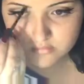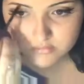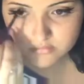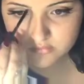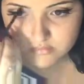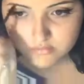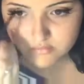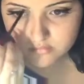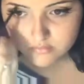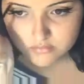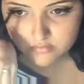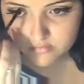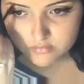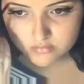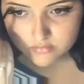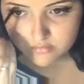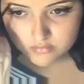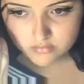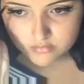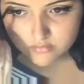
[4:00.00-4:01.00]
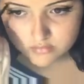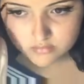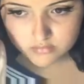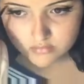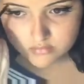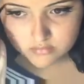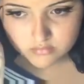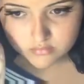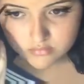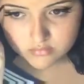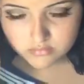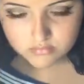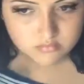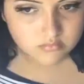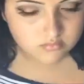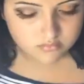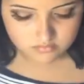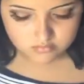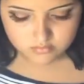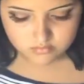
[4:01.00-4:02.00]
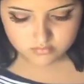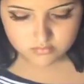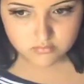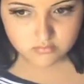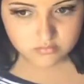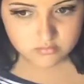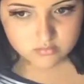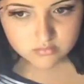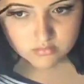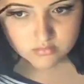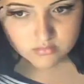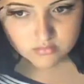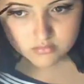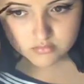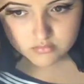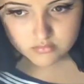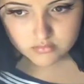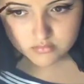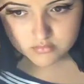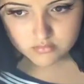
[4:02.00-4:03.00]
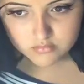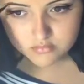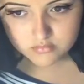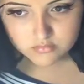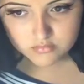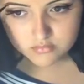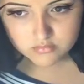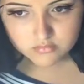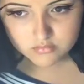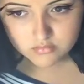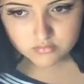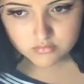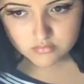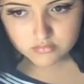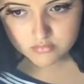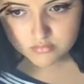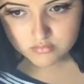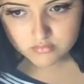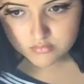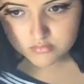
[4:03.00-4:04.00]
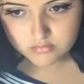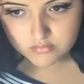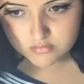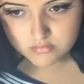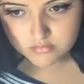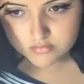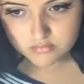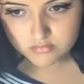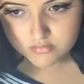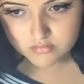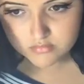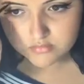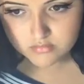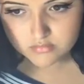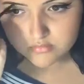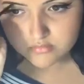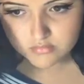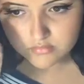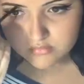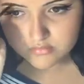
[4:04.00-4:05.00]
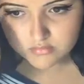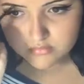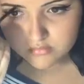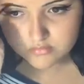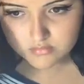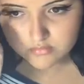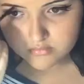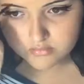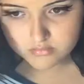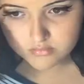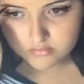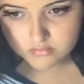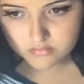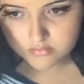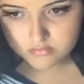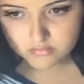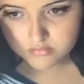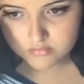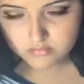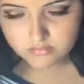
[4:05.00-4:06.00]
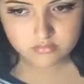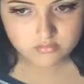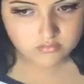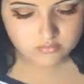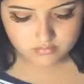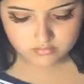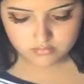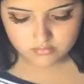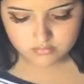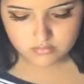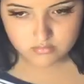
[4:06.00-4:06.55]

just line the bottom of your eyebrows, extend the tail, make them look fierce and fancy.